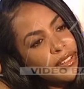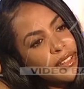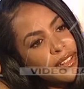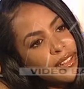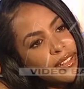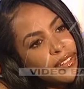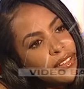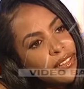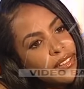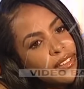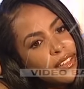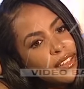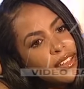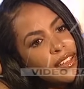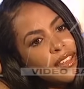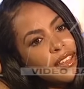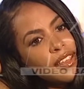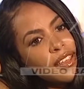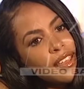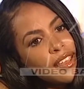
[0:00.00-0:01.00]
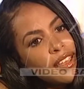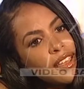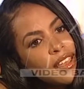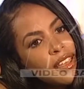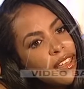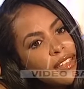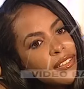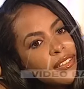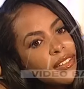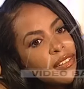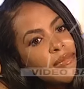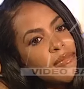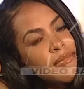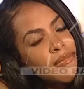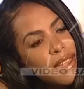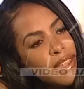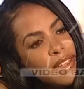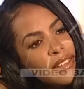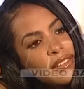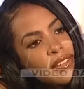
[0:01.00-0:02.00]
at as an
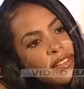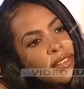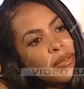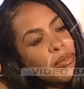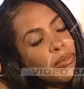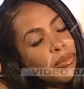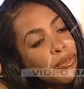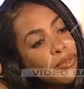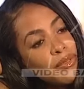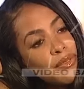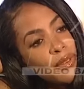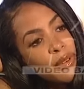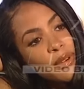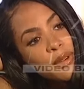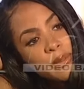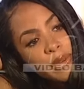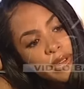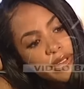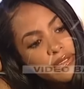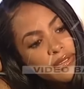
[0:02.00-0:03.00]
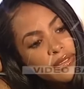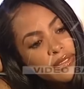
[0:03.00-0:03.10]
amazing performer,